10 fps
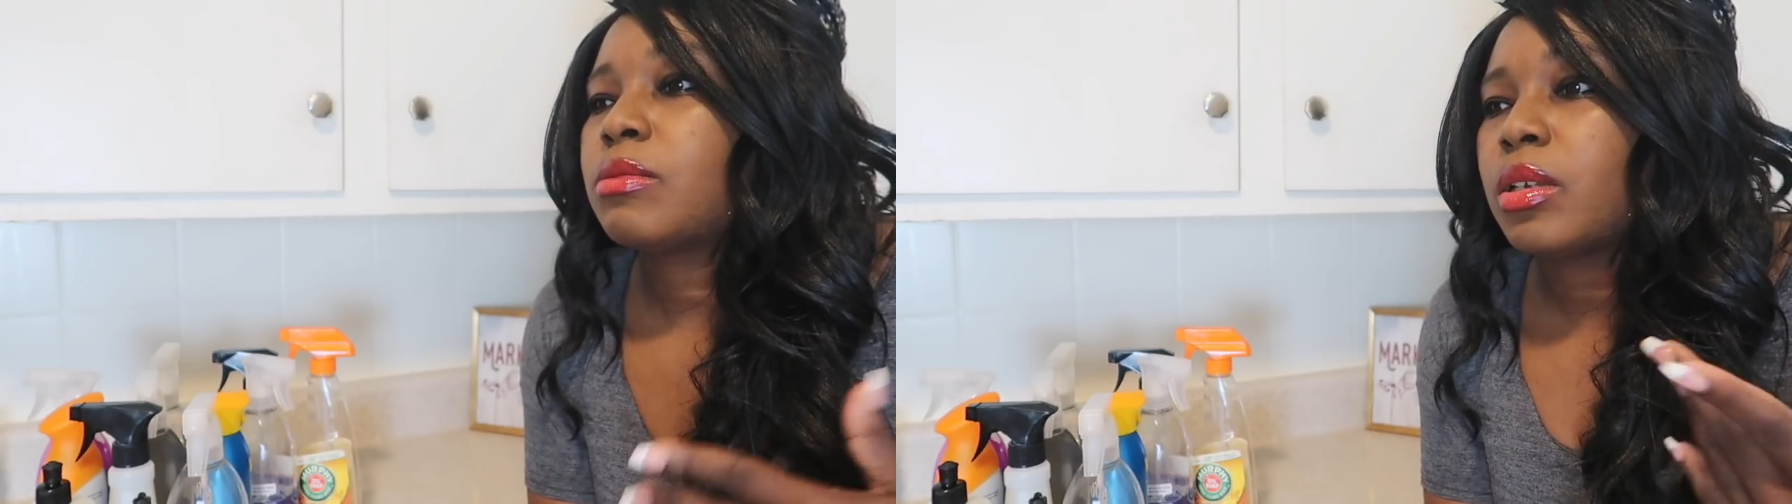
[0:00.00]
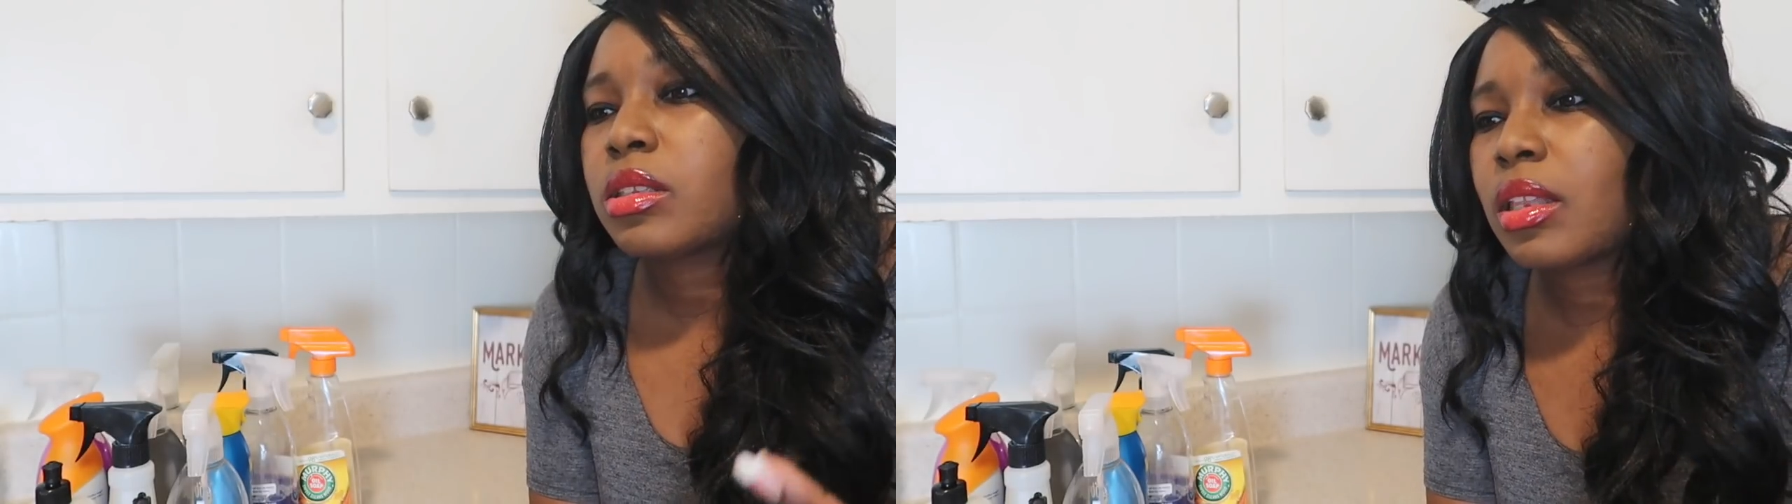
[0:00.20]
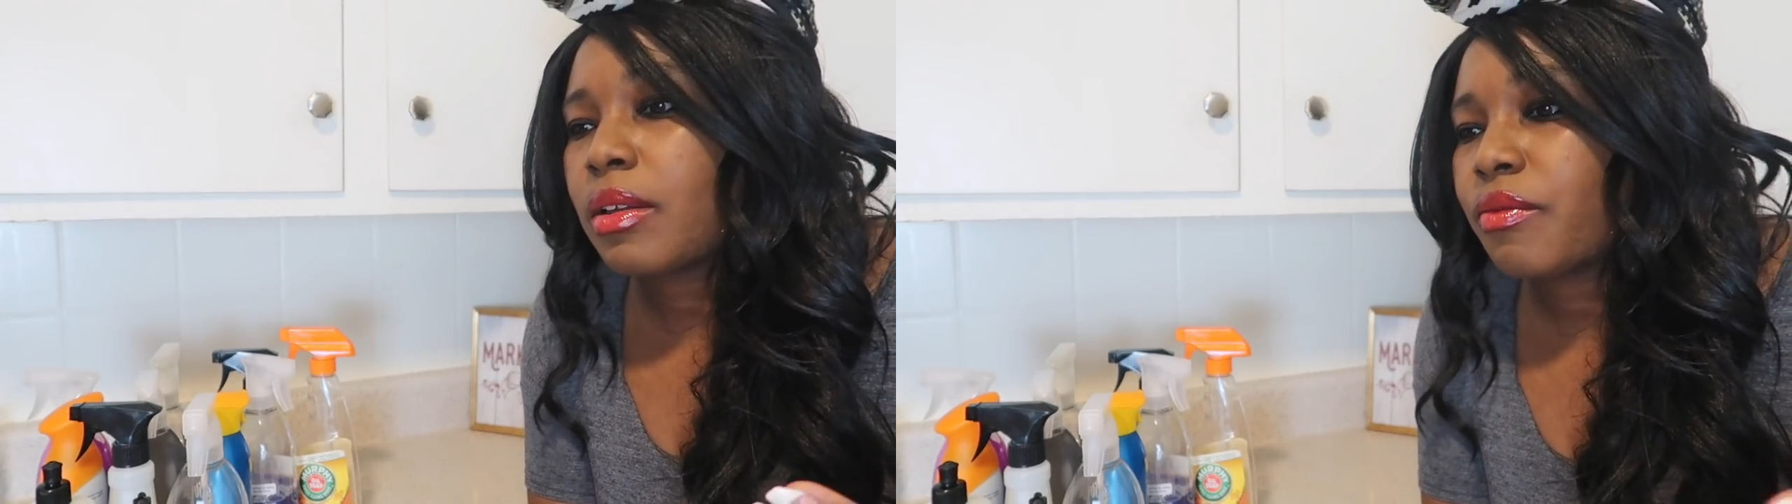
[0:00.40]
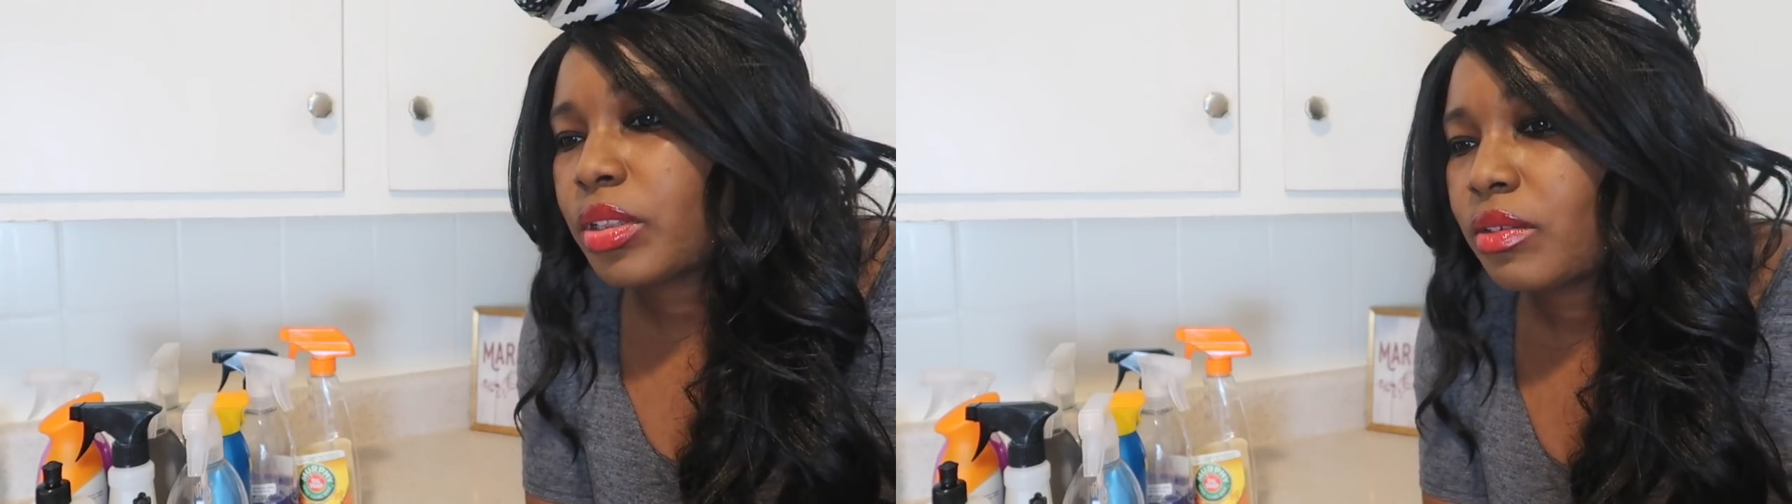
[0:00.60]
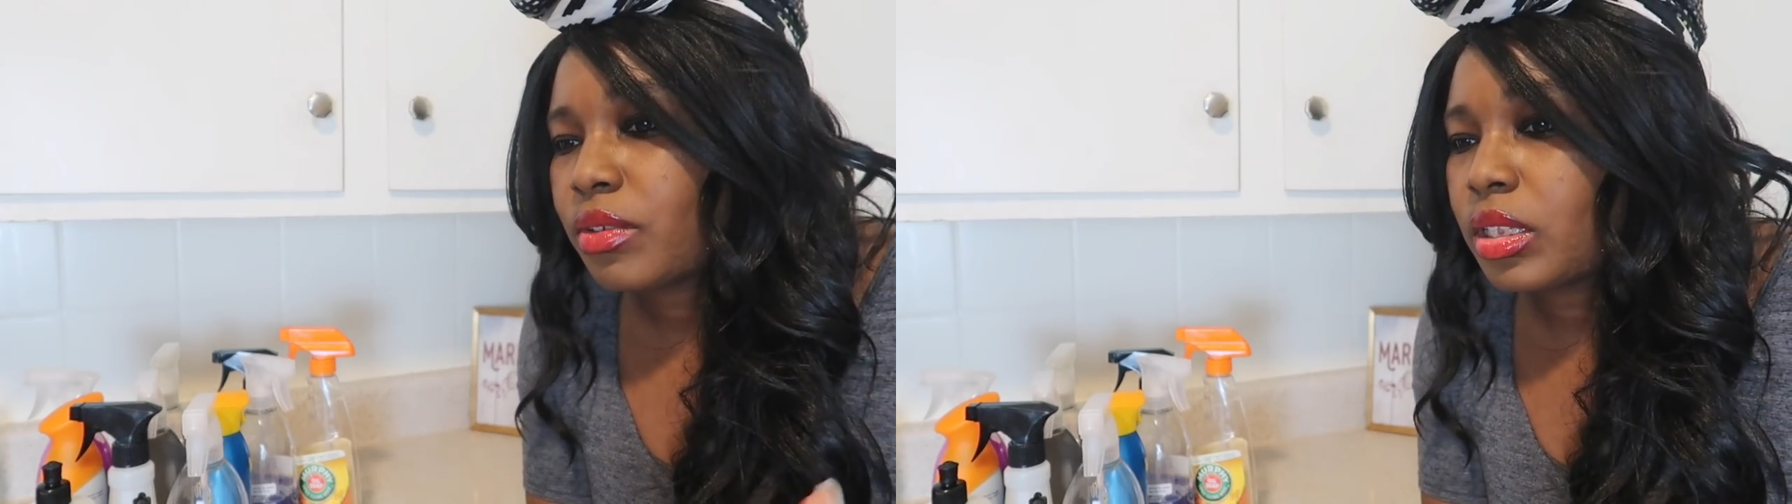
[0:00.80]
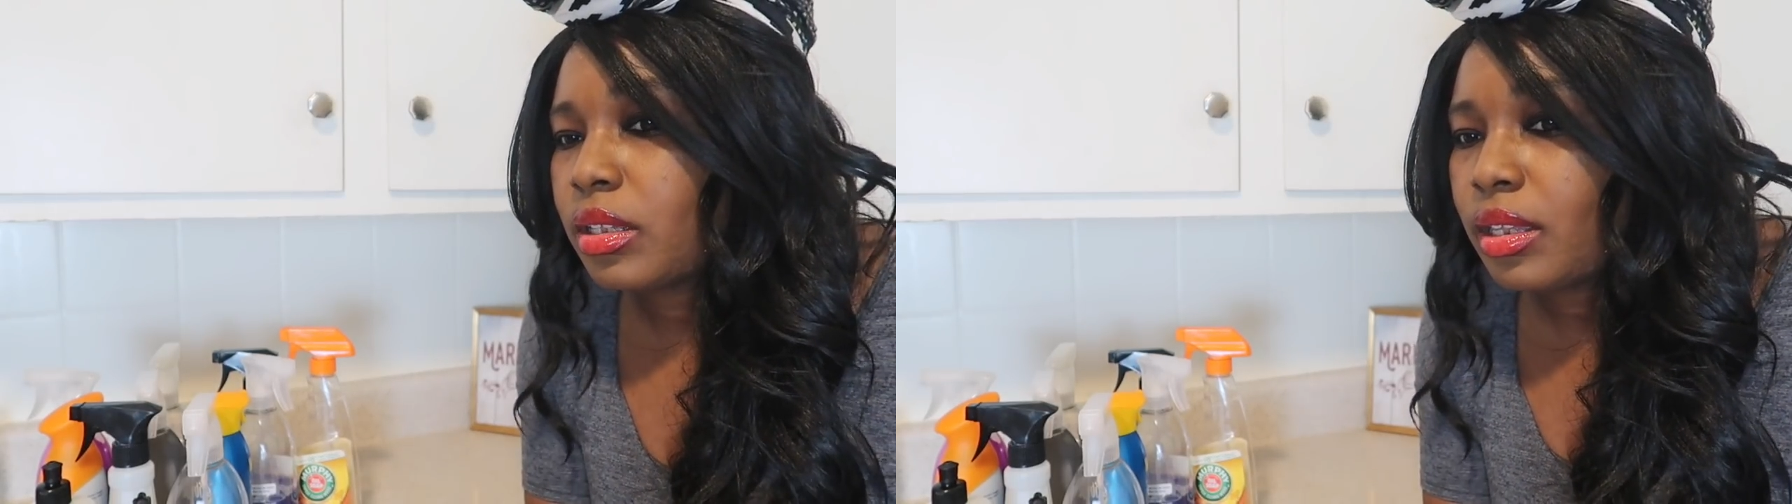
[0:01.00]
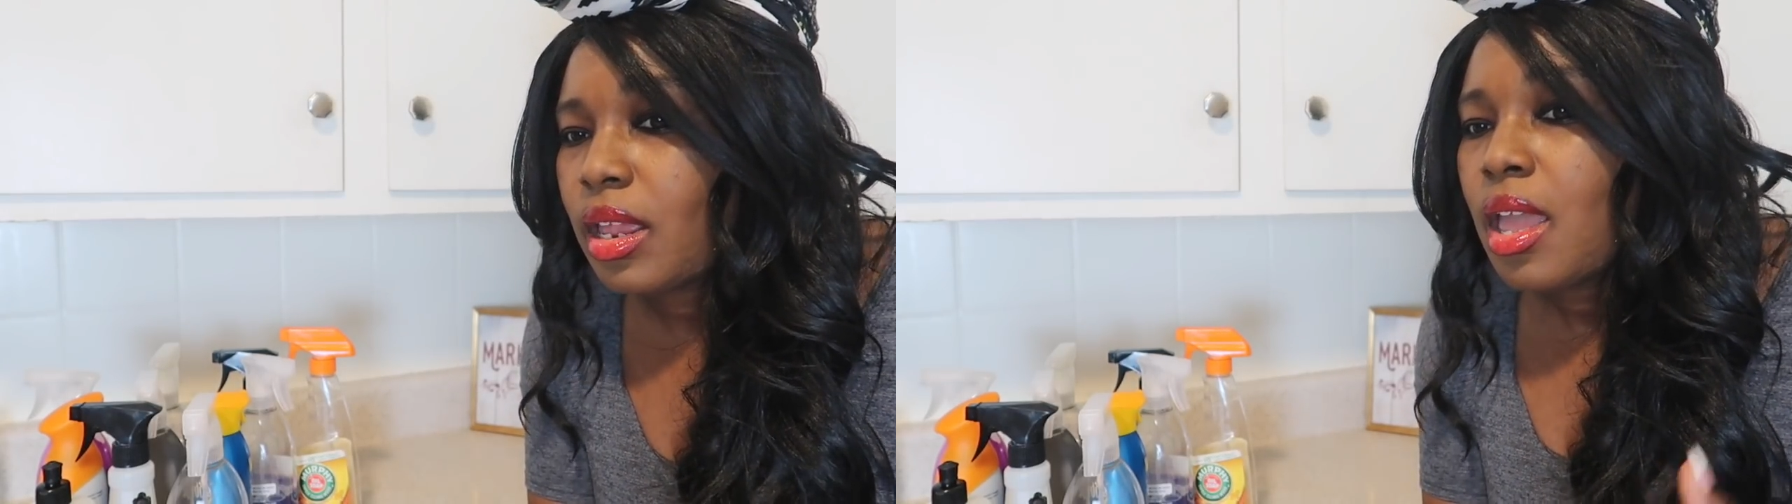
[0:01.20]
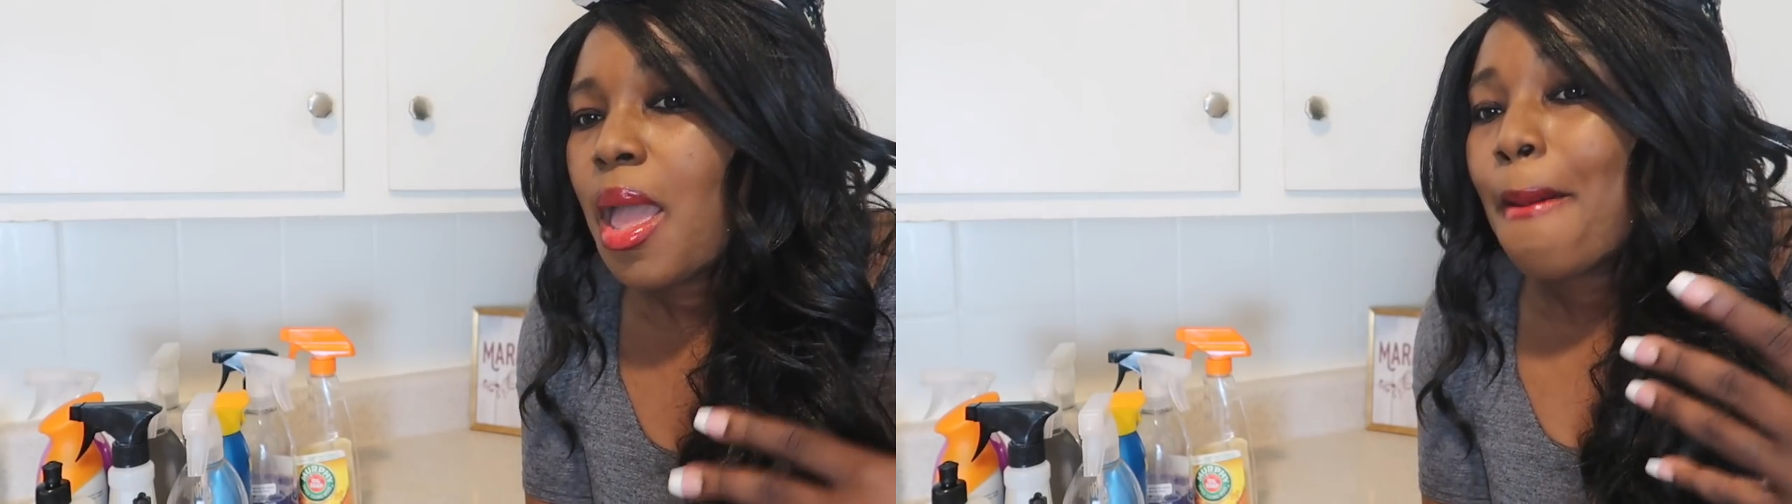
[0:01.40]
smells really, really good.